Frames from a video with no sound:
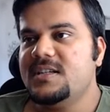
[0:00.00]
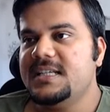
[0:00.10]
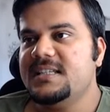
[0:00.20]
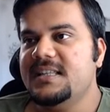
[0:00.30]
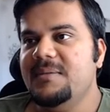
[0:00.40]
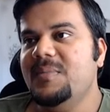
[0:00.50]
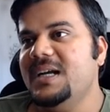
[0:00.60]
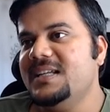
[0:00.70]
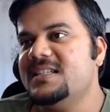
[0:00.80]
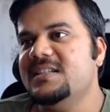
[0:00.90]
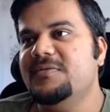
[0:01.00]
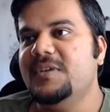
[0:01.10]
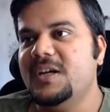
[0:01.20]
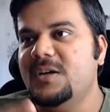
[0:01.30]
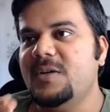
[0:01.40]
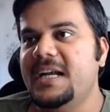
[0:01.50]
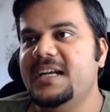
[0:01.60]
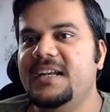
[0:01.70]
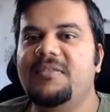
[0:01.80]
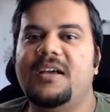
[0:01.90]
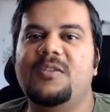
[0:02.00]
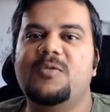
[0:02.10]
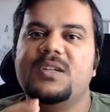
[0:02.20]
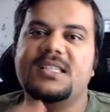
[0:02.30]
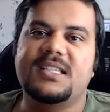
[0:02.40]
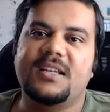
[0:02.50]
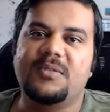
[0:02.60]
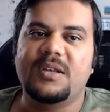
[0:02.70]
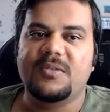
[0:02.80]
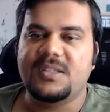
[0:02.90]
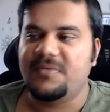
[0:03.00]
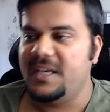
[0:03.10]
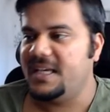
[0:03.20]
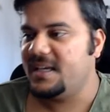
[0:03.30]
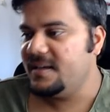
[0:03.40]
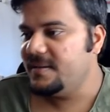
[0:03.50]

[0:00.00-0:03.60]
trust them, but it's difficult to identify who is genuine, who is fake.